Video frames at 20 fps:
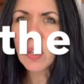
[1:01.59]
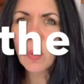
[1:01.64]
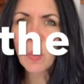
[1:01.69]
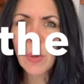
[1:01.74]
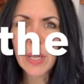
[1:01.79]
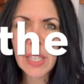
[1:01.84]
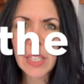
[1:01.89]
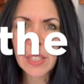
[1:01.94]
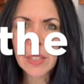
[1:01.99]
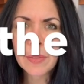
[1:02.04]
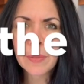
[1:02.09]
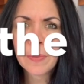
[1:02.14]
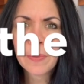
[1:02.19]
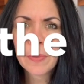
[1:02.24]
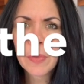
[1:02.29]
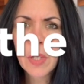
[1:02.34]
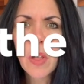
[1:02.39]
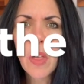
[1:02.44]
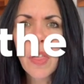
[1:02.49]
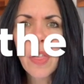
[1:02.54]
you will,
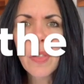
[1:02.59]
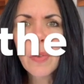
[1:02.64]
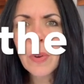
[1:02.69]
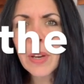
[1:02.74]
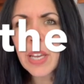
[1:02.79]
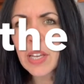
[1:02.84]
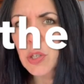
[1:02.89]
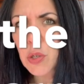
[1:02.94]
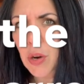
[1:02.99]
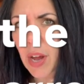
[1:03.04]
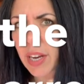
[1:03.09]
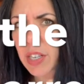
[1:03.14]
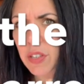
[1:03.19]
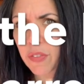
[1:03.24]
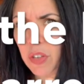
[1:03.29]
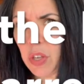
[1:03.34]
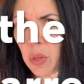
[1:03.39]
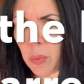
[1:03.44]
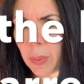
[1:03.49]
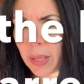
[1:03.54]
three
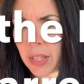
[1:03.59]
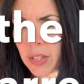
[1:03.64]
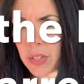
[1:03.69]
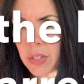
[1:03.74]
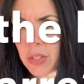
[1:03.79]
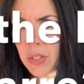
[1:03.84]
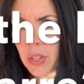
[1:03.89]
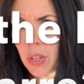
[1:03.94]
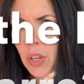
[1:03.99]
attractive humans.